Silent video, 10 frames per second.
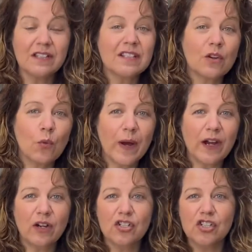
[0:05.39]

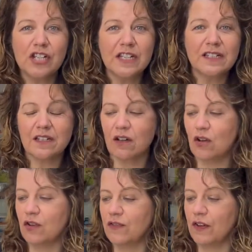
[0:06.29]
square sheet
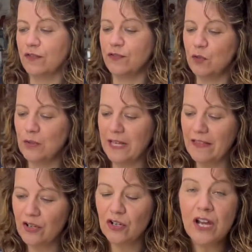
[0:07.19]
of fruit
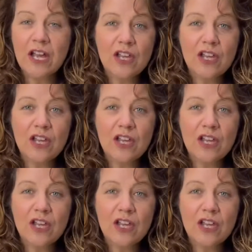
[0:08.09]
leather.